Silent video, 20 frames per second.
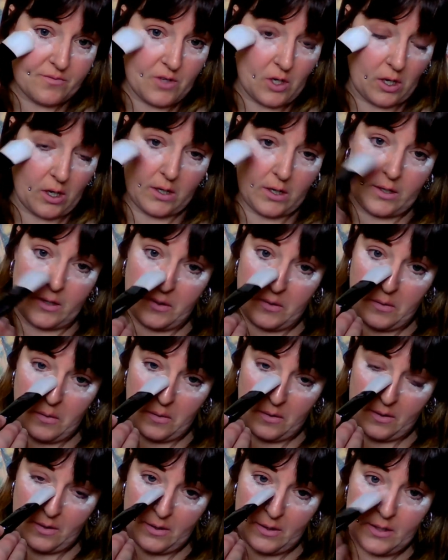dark
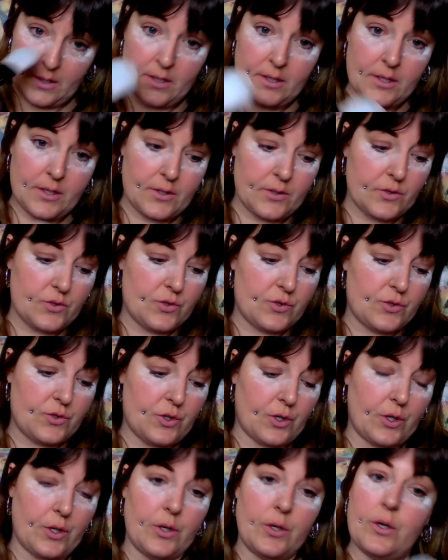
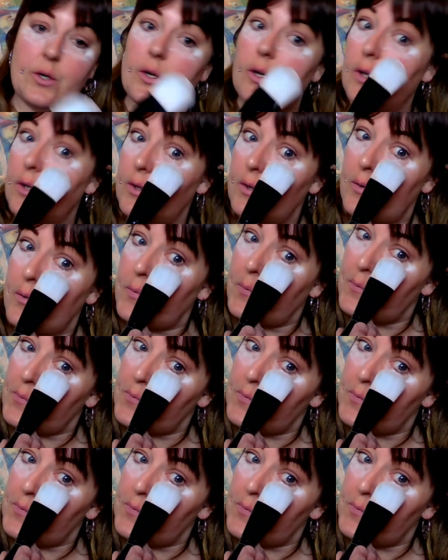circles.